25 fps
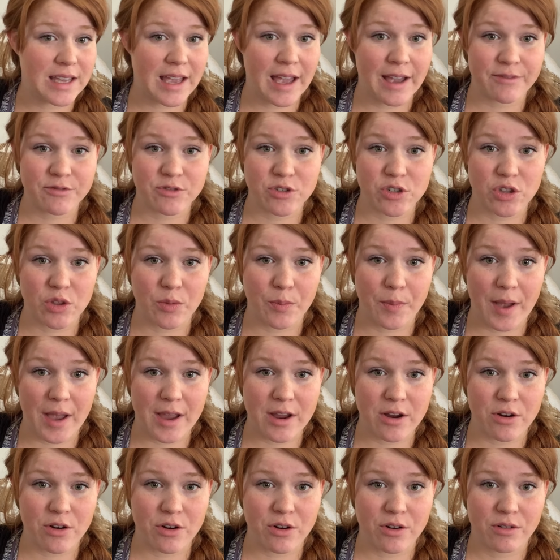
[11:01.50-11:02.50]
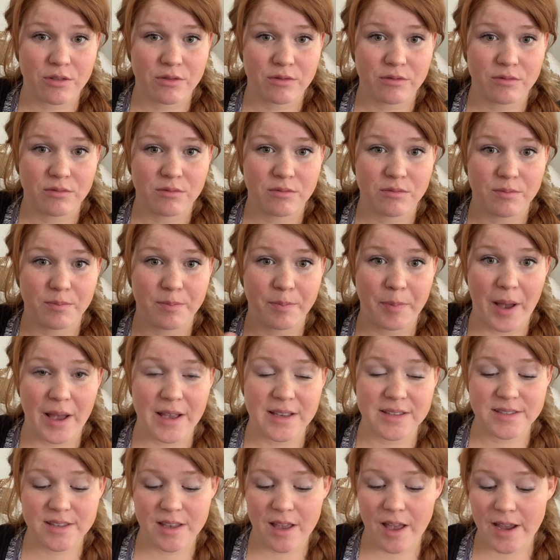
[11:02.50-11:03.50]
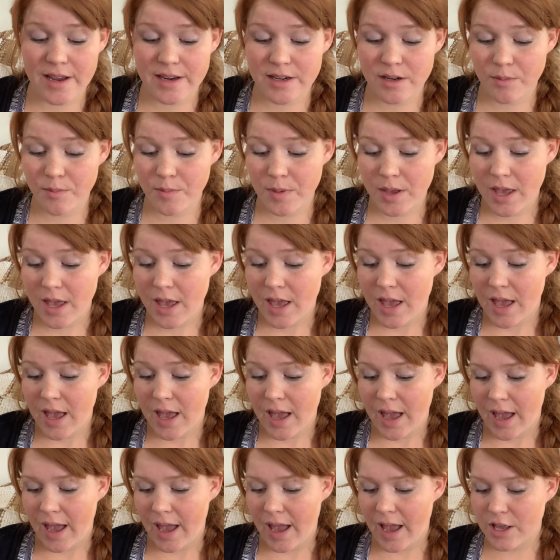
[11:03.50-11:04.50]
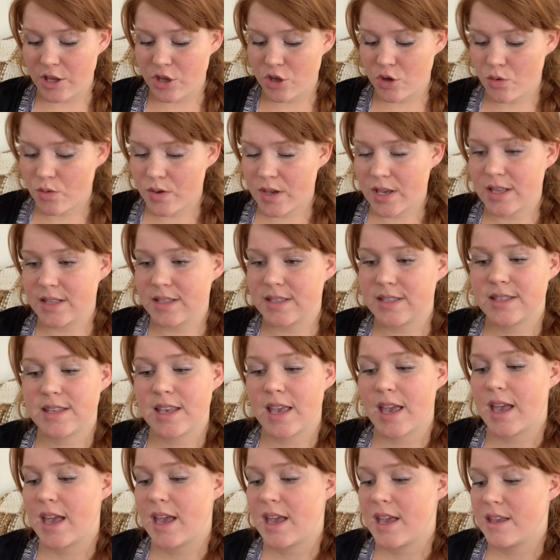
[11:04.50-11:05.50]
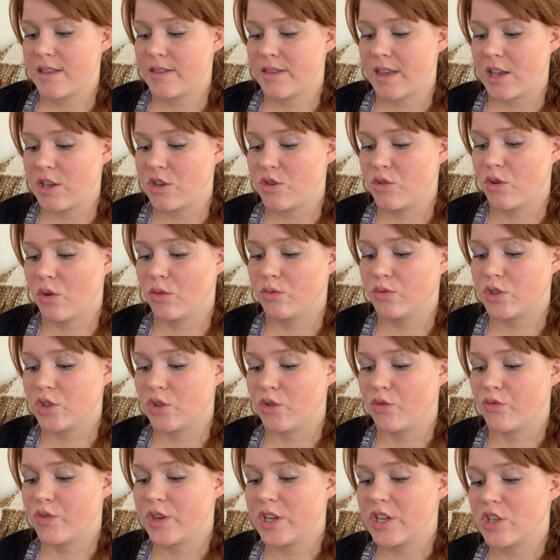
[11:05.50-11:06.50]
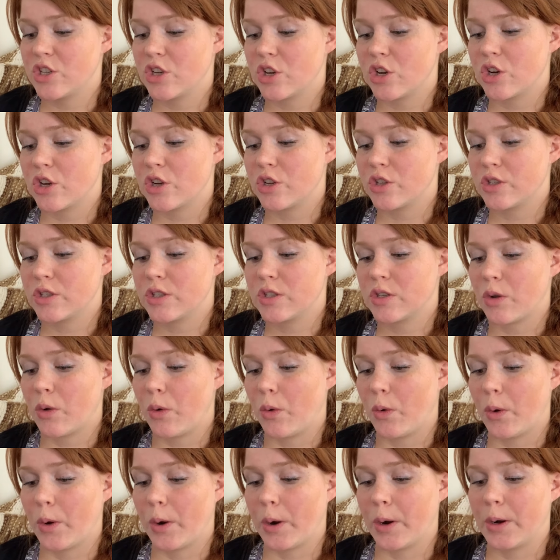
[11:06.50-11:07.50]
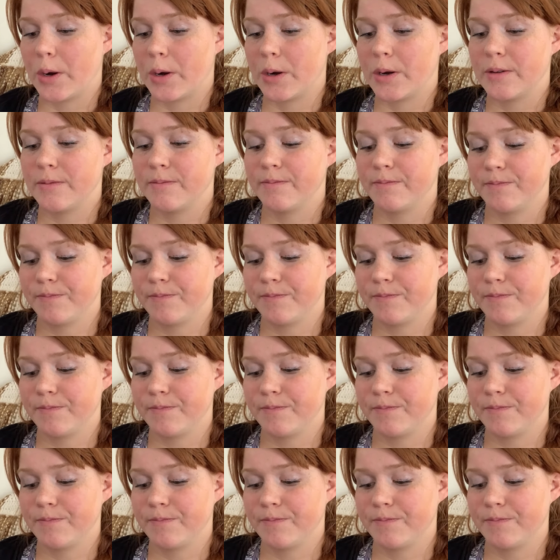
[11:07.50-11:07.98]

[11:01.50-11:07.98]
after the buyer buys the item. And you can say that you don't do returns, or